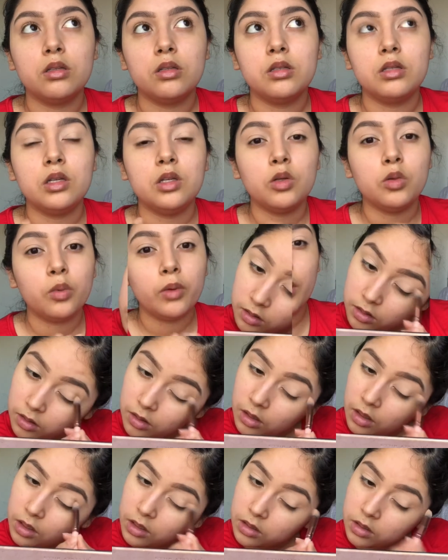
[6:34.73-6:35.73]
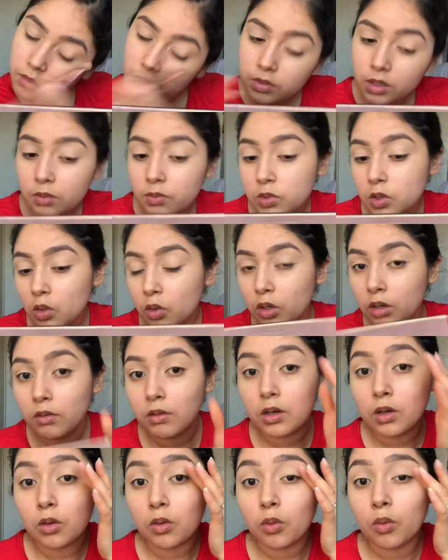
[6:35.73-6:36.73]
deal with. Sometimes you don't
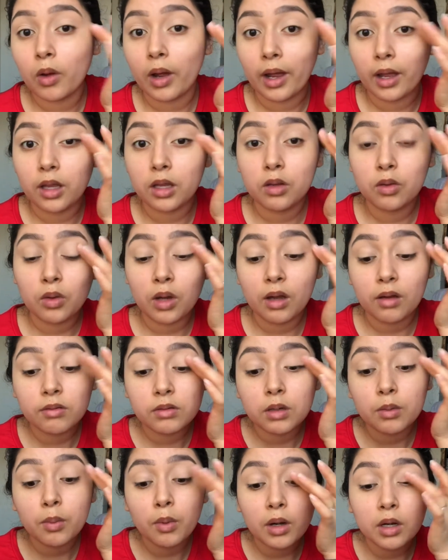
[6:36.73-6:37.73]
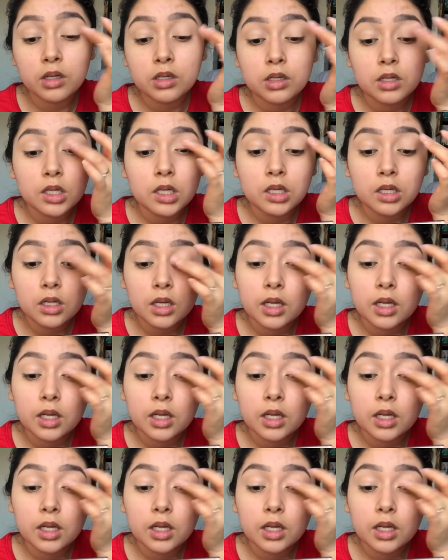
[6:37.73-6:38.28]
even know why you have depression.